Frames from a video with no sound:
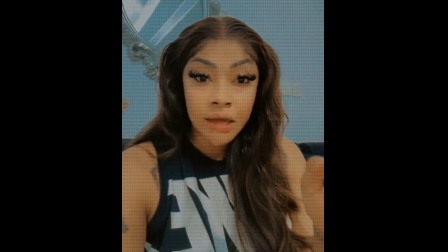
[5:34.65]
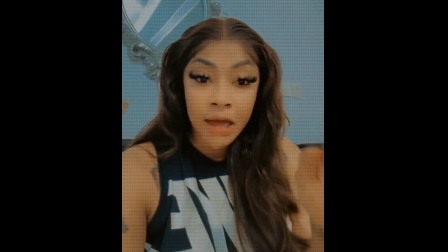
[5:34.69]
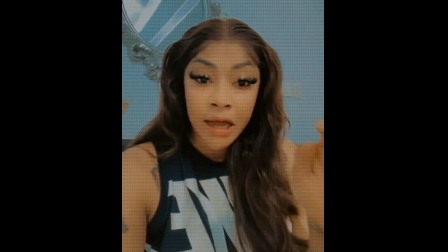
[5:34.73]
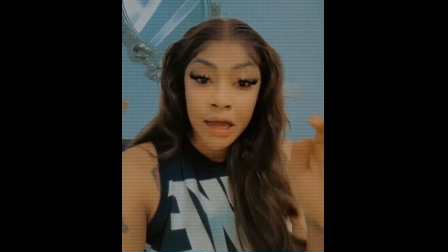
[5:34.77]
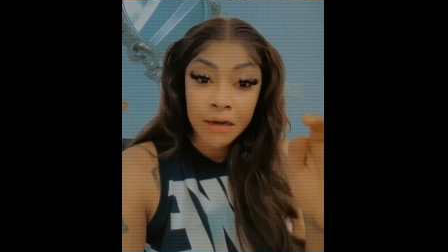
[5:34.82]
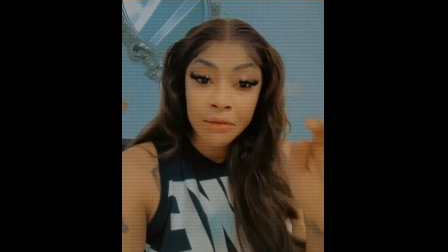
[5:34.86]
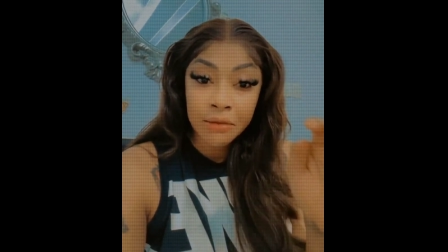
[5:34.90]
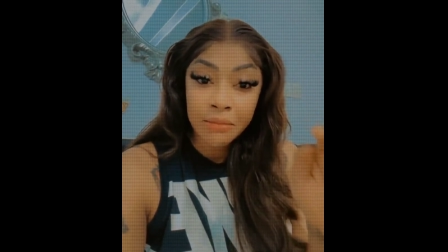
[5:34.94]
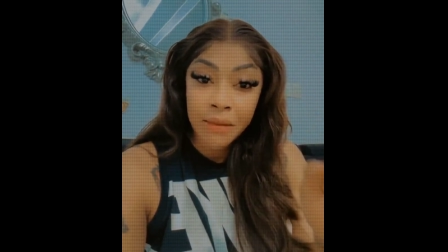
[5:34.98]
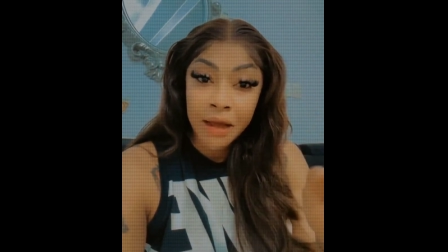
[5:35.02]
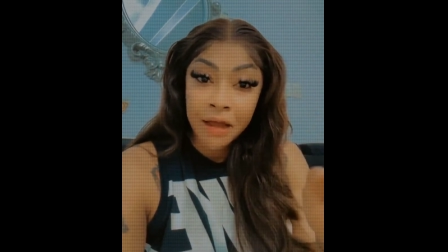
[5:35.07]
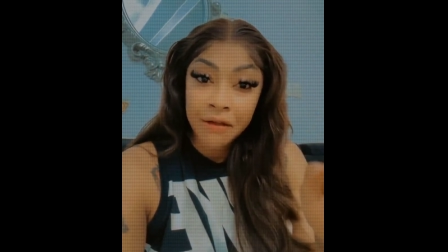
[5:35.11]

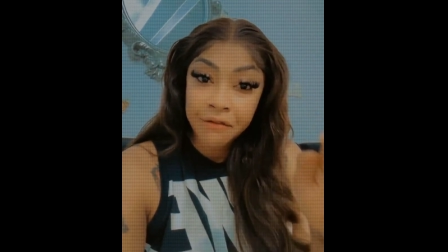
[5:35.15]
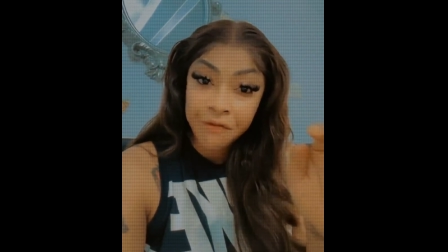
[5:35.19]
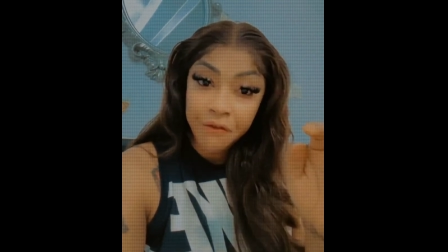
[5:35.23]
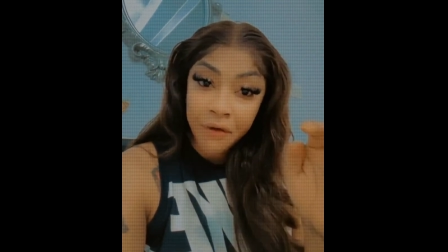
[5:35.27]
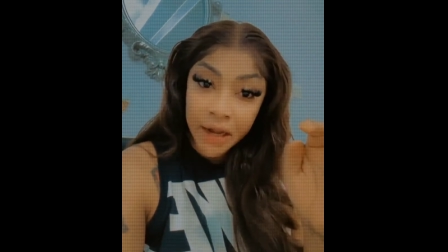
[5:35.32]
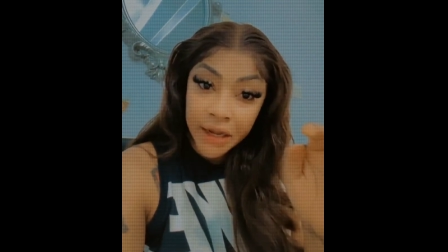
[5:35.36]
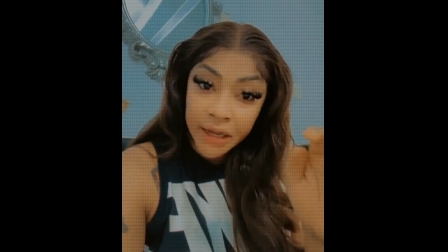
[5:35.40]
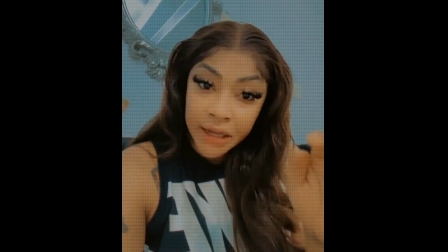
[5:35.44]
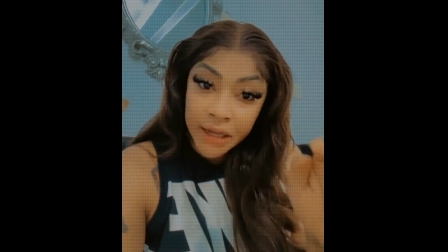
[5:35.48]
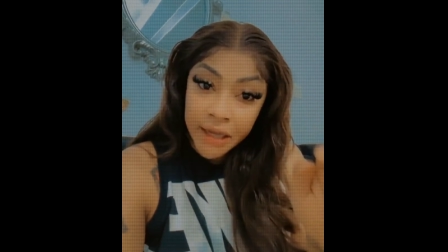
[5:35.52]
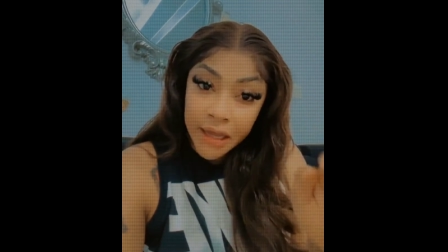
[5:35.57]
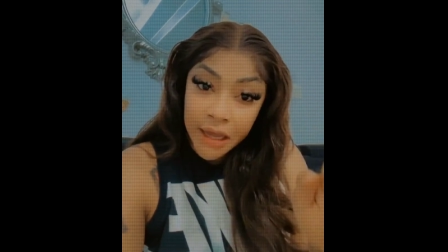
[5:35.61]
And my
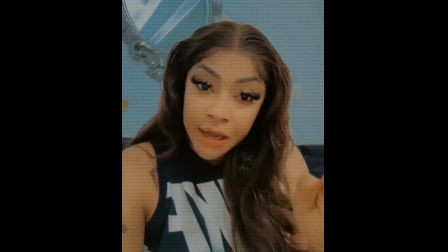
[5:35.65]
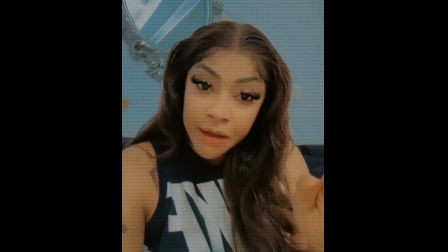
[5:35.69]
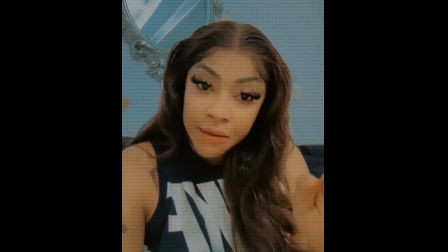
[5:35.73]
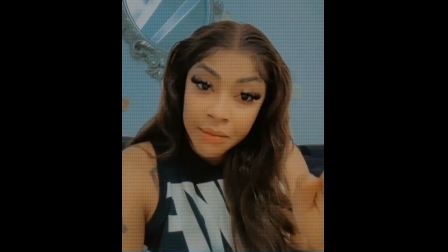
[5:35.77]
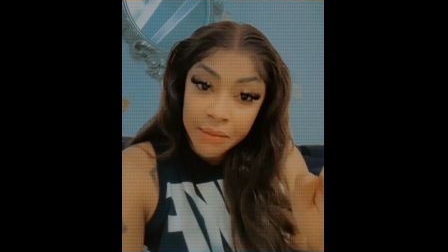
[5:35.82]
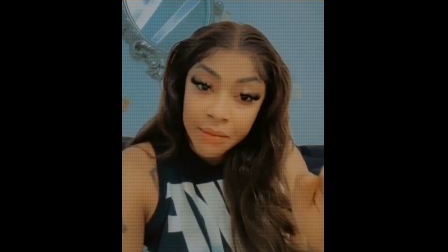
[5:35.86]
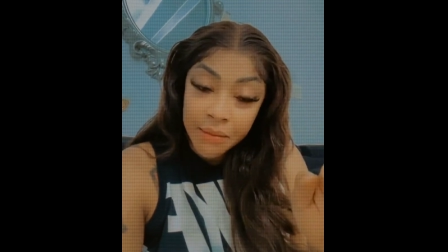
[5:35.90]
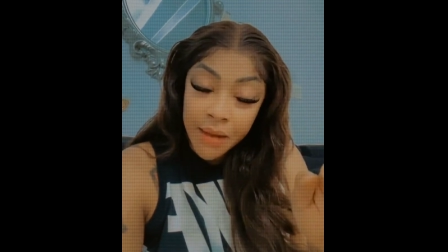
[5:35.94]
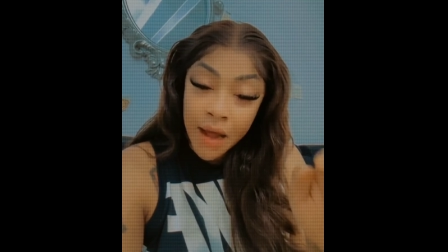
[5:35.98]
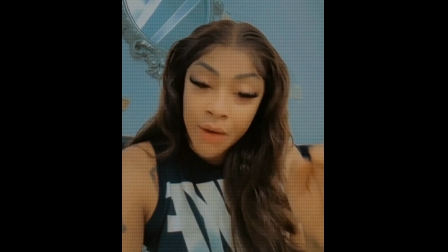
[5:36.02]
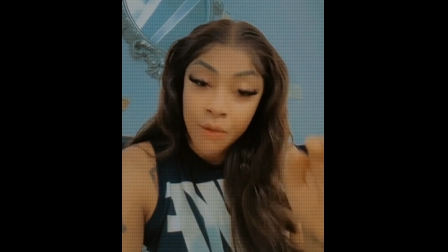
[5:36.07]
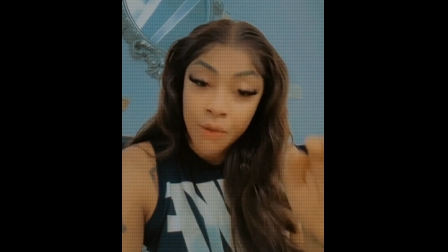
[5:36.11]
friend
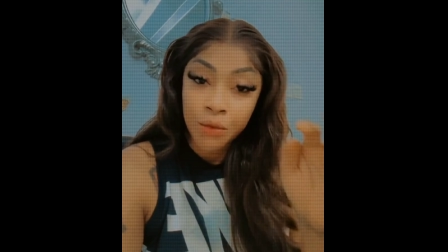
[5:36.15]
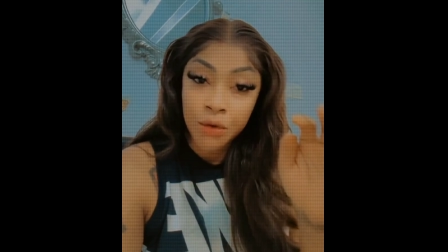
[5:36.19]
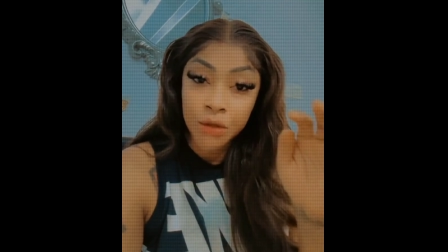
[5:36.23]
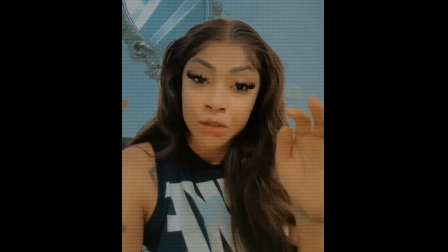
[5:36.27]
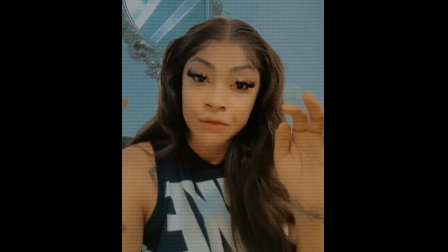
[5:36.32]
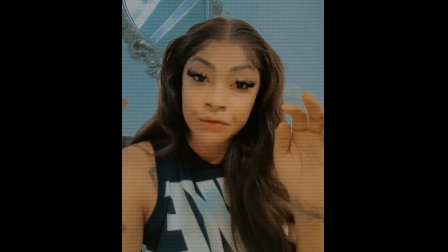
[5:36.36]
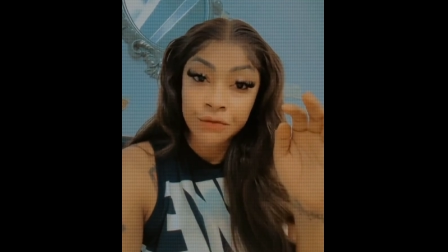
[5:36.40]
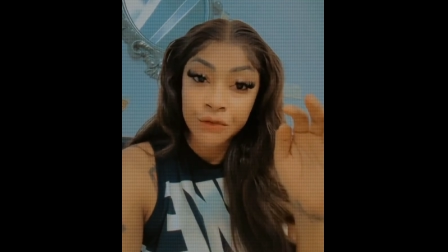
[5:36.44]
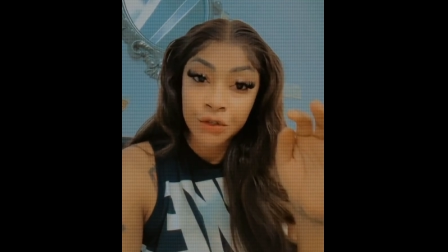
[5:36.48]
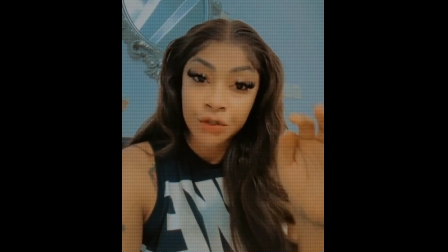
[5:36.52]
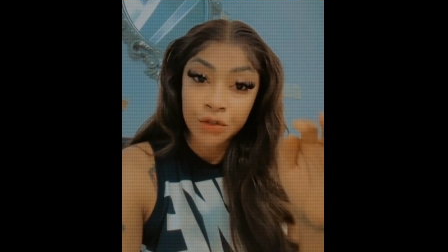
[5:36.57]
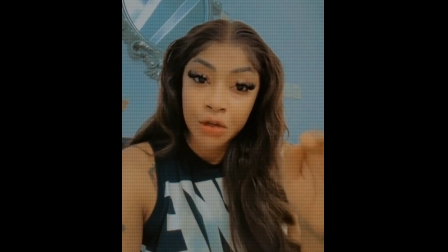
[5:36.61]
came and
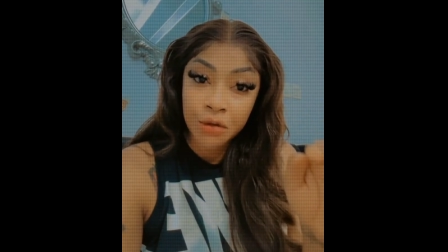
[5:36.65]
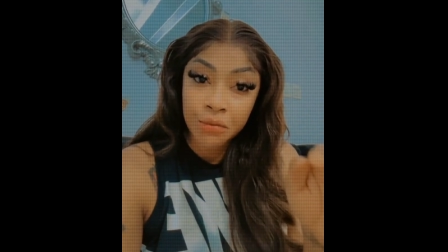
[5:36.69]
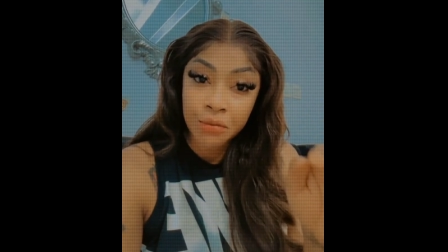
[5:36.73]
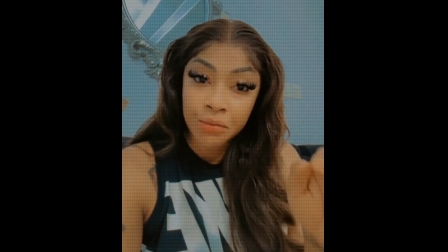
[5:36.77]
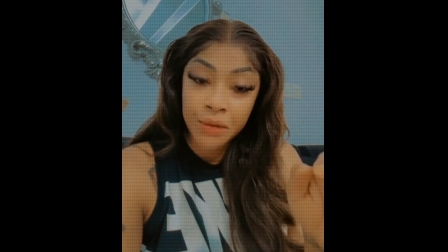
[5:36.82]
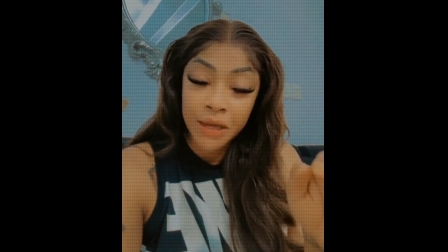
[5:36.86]
was videoing